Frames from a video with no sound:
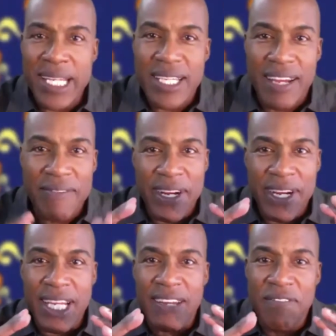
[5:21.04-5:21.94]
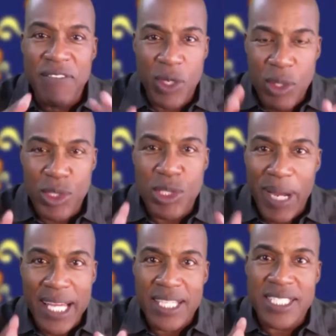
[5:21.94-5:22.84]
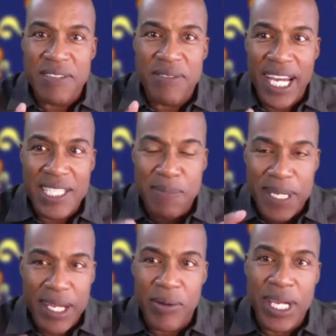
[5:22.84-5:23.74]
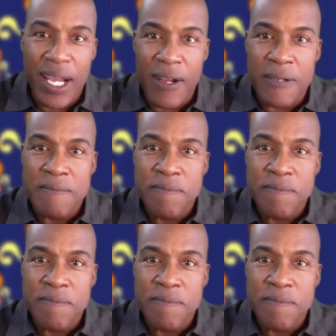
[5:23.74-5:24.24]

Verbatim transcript: that I'm very confused by this device, but here we go.